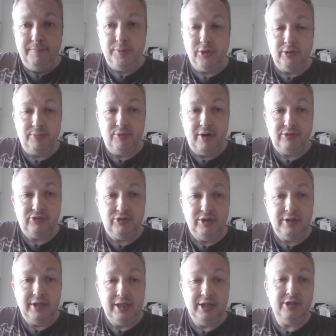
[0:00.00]
Billy
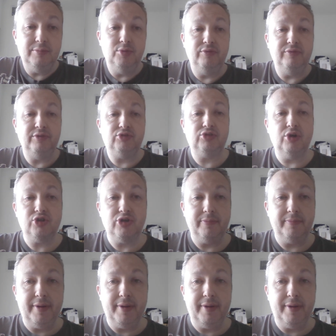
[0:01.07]
Preston in the movie Sergeant